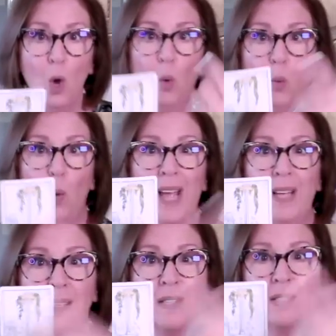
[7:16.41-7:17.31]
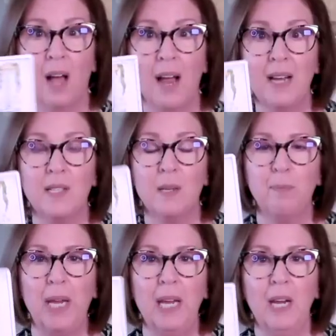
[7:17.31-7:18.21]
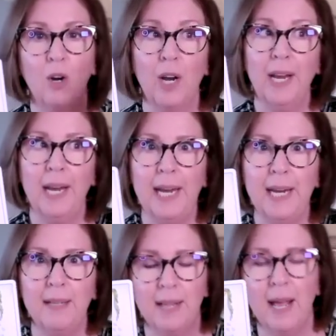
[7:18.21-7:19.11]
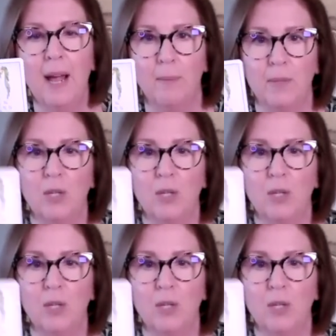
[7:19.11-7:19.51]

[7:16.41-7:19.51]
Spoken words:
when the signs appear, heed them.